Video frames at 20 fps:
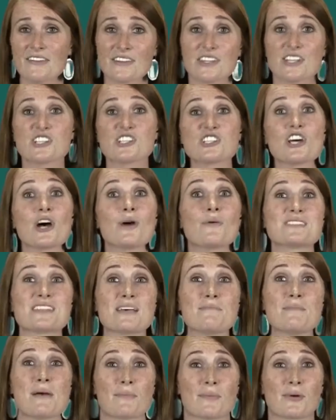This show is a
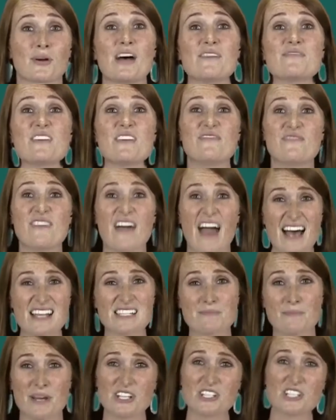member of the
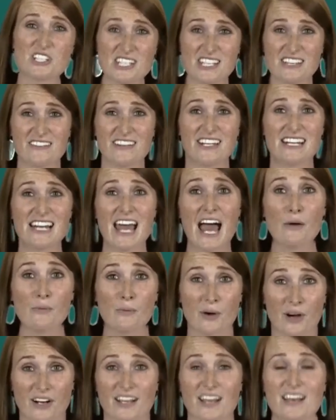Fast Pitch T V
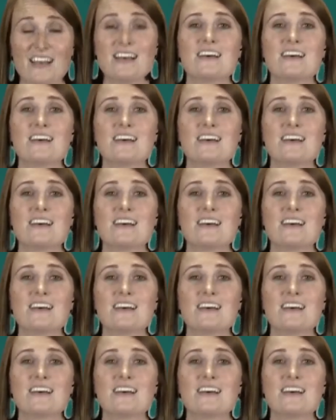Network.